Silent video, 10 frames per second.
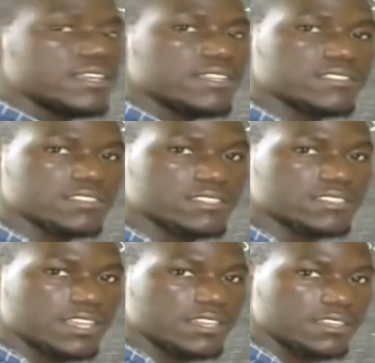is
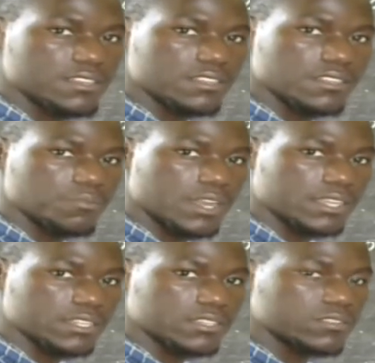inside the
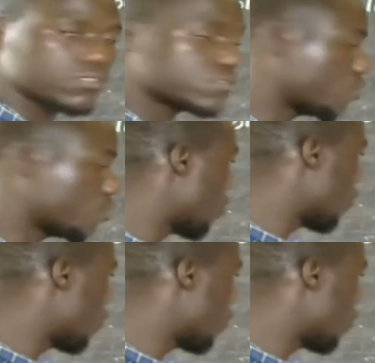bracket. So